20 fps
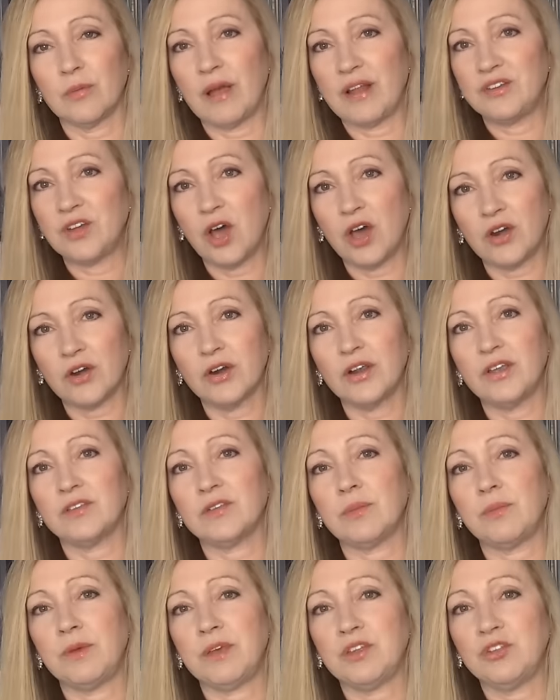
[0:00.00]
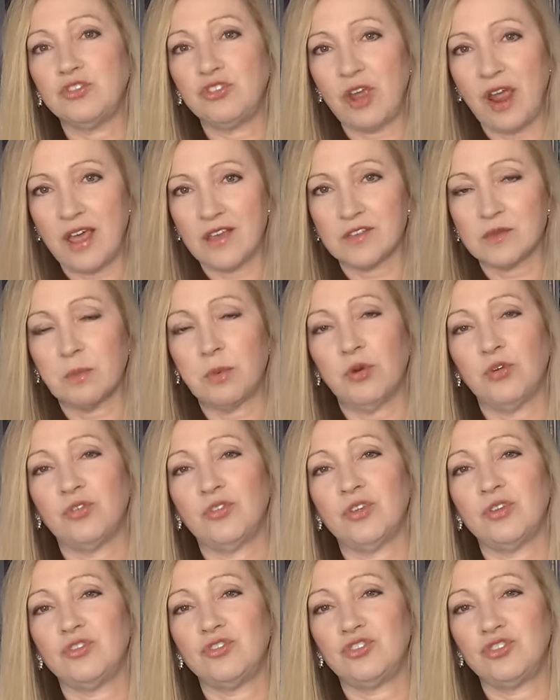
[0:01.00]
My daughter is a big jazz
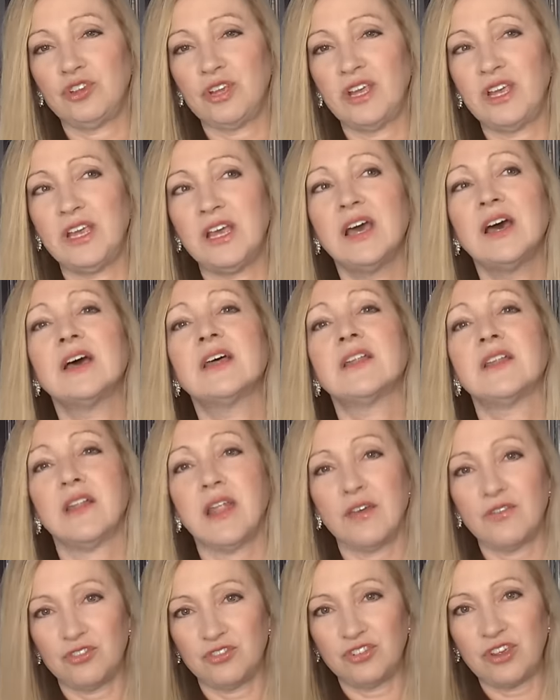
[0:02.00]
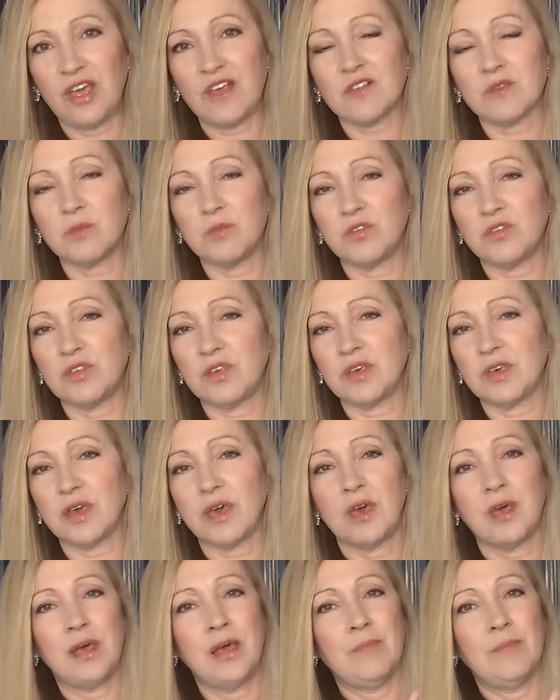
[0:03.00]
person. She loves jazz music.